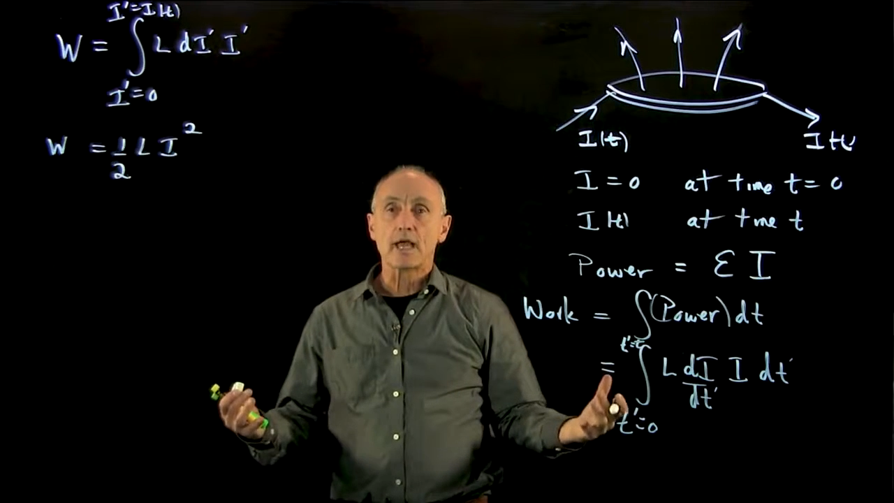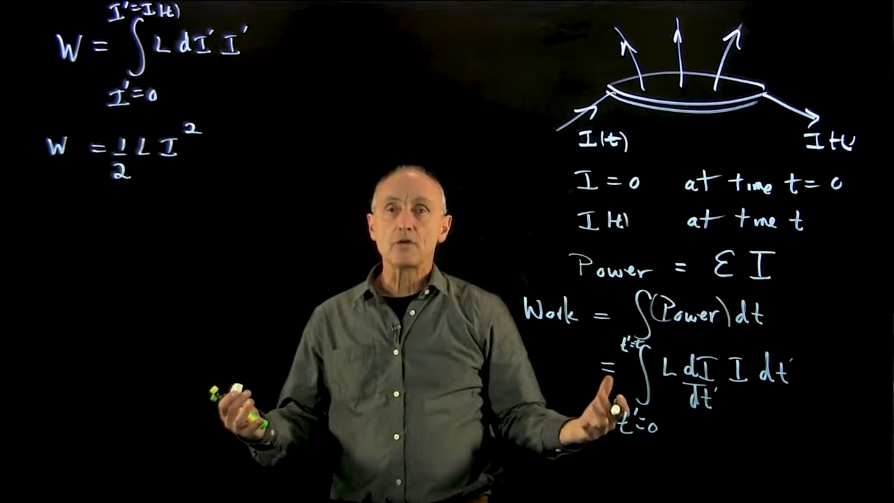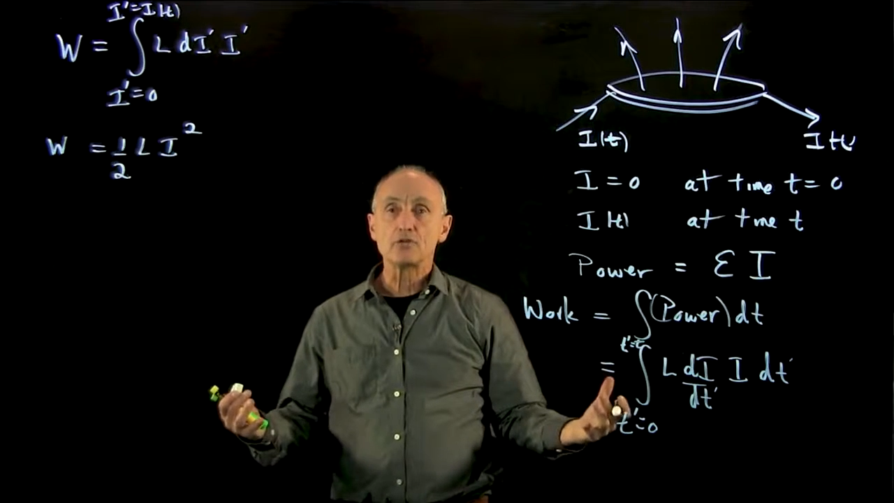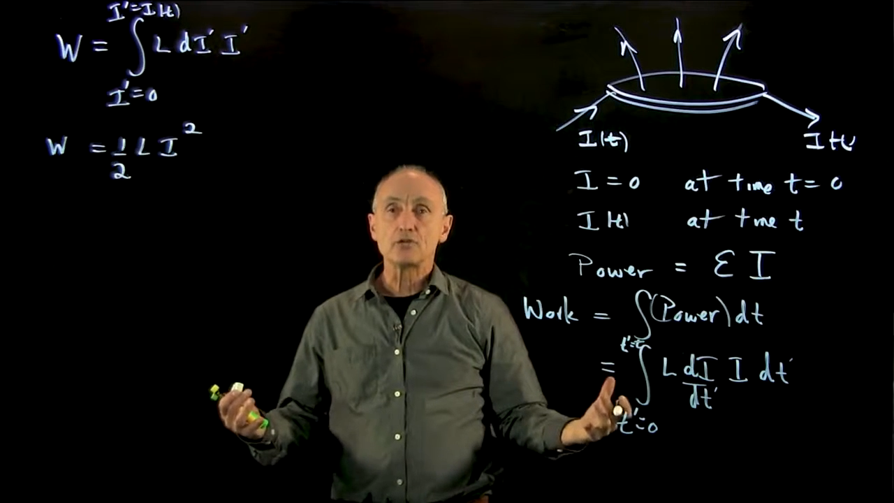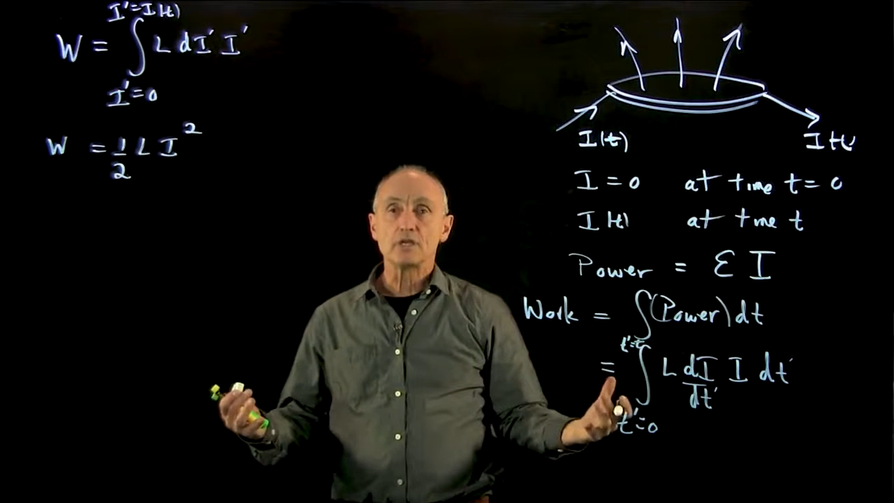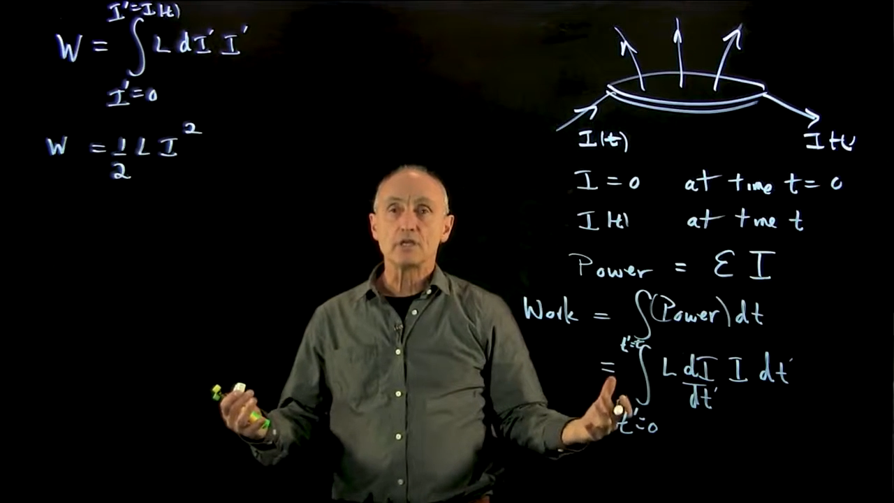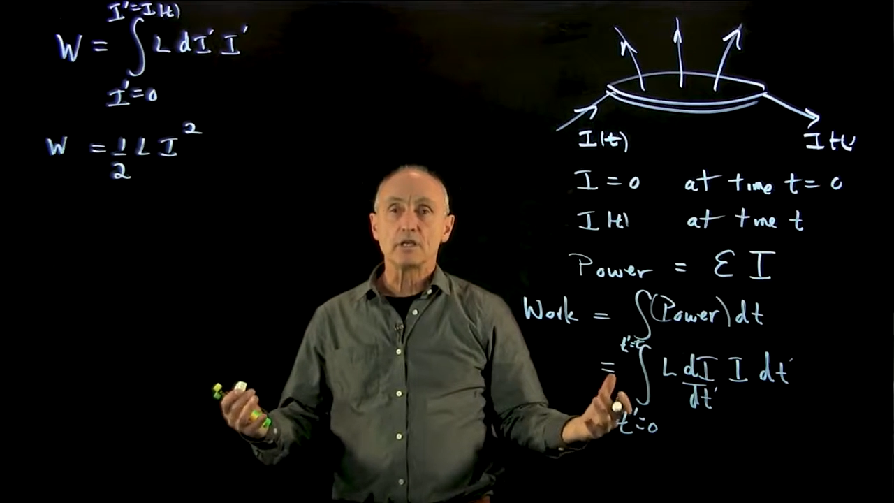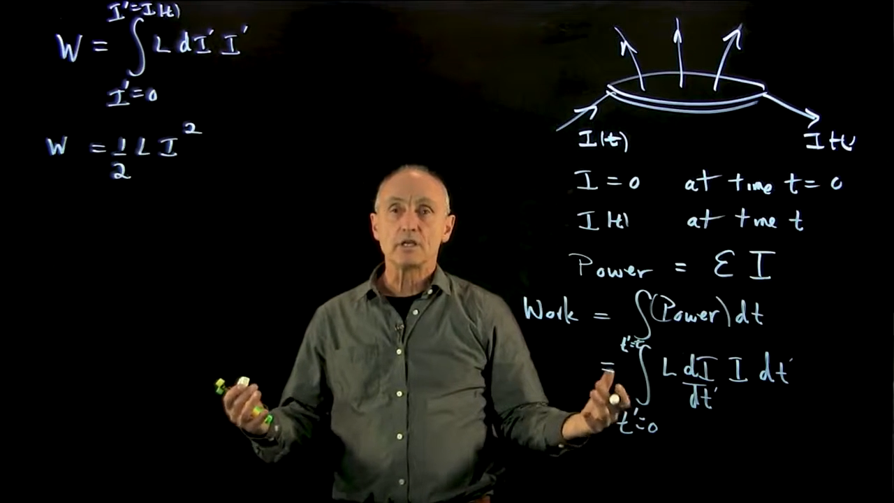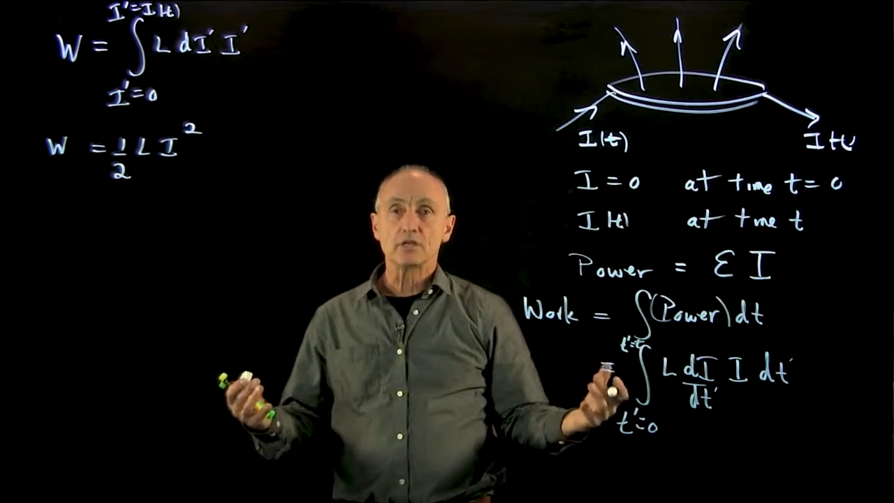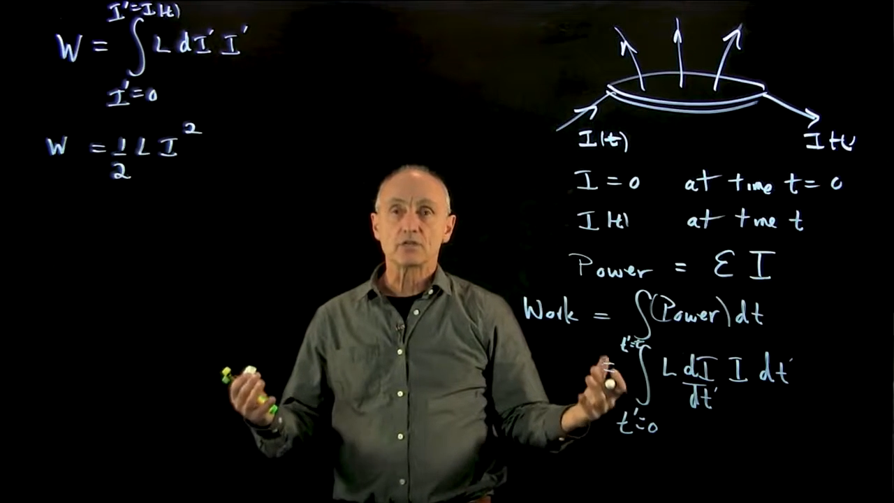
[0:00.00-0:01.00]

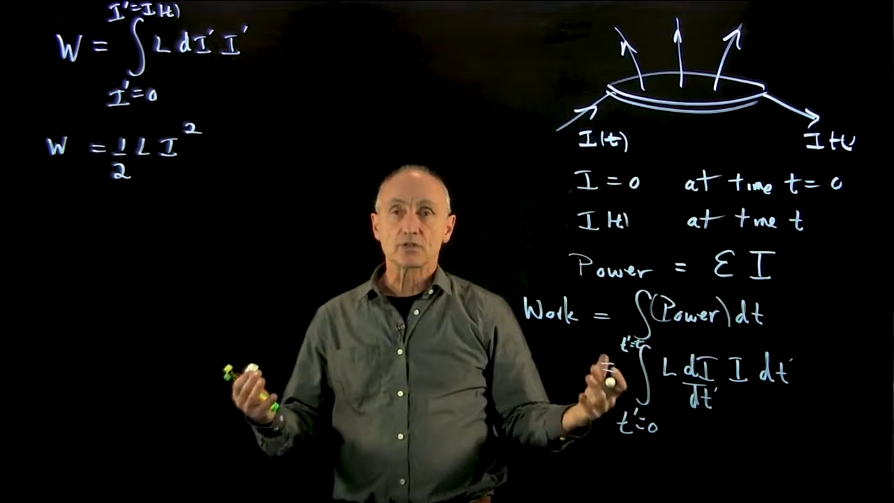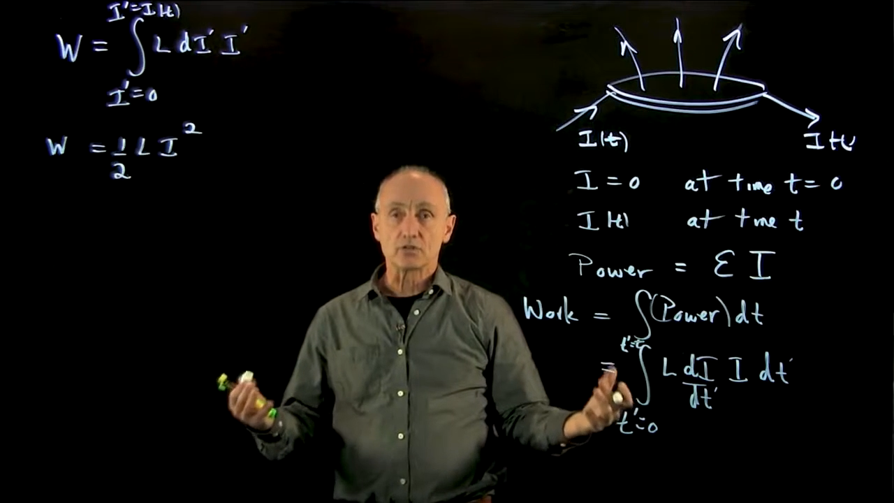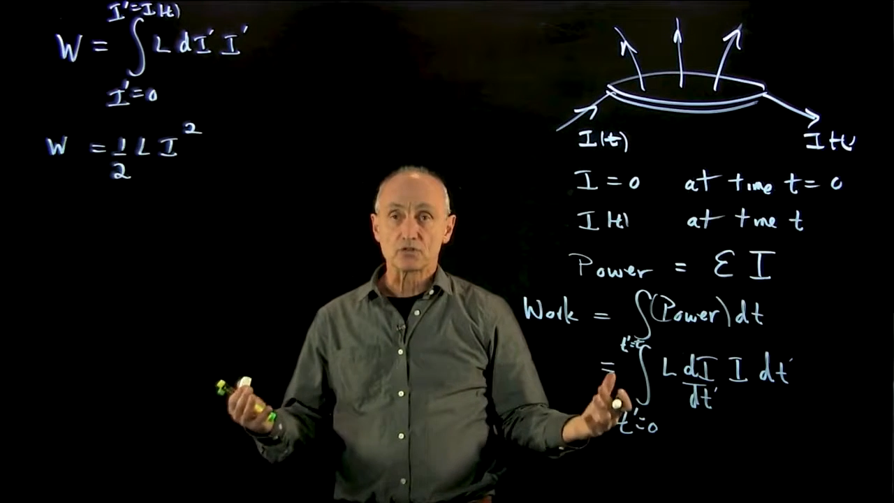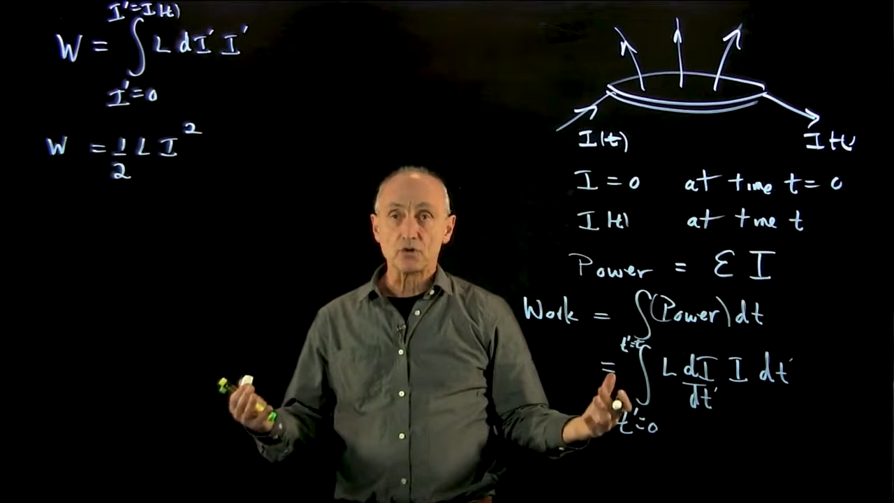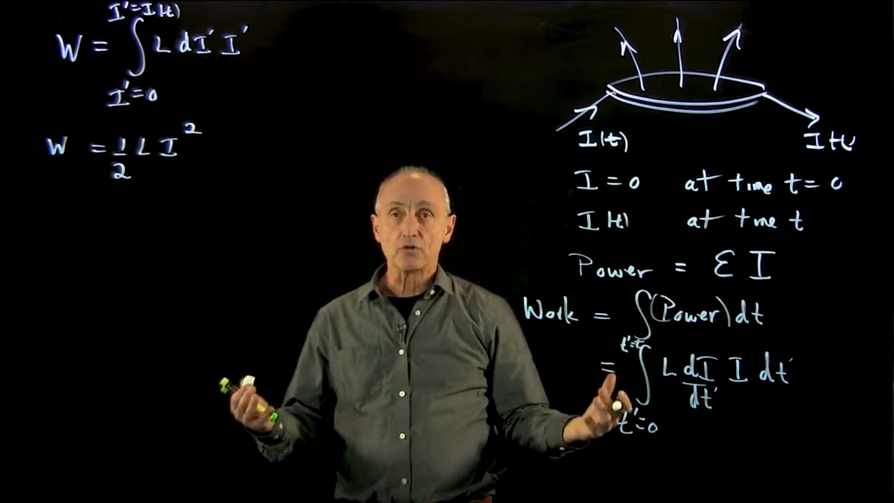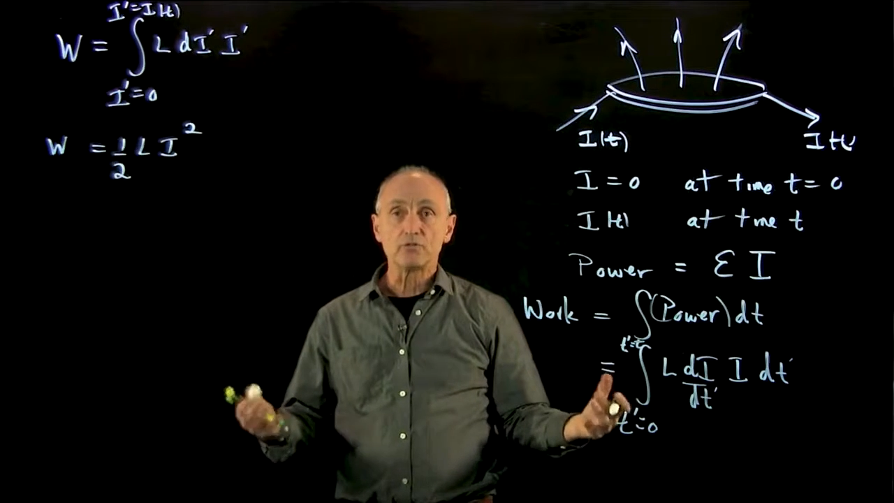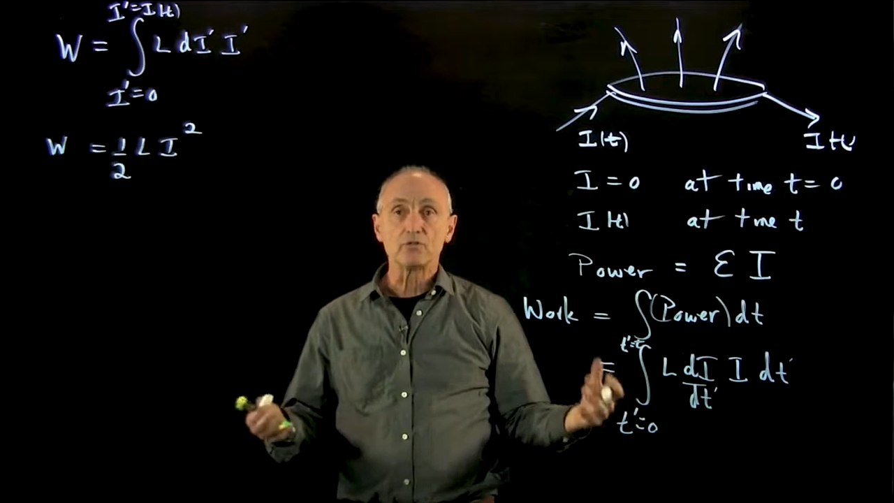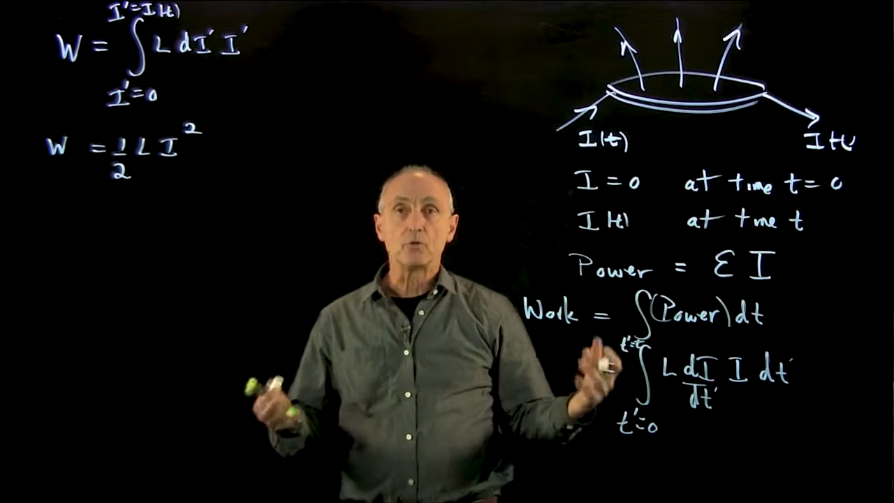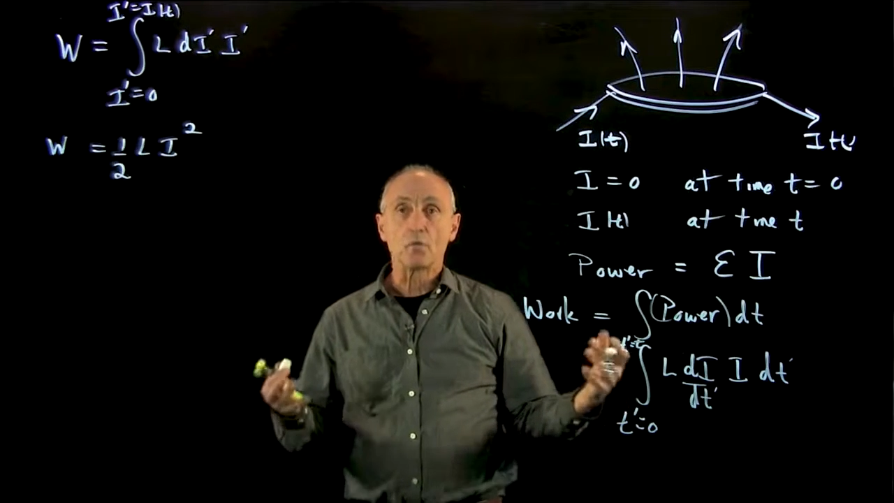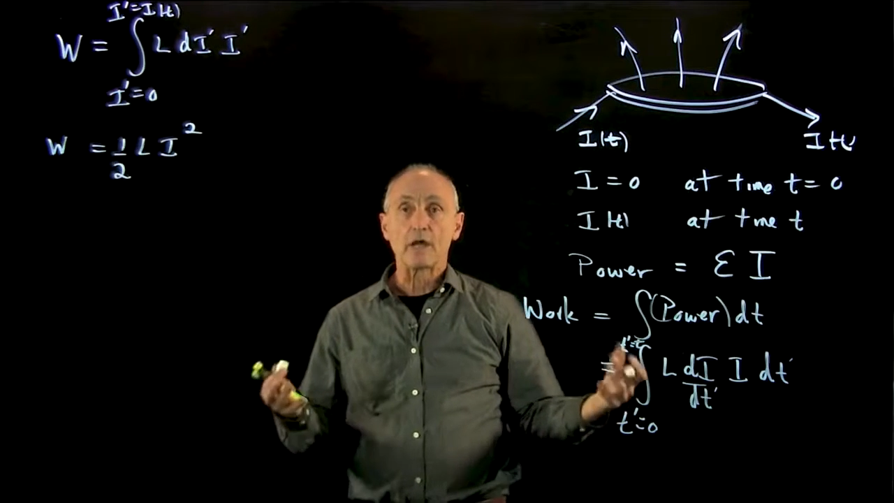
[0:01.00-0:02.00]
energy is conserved,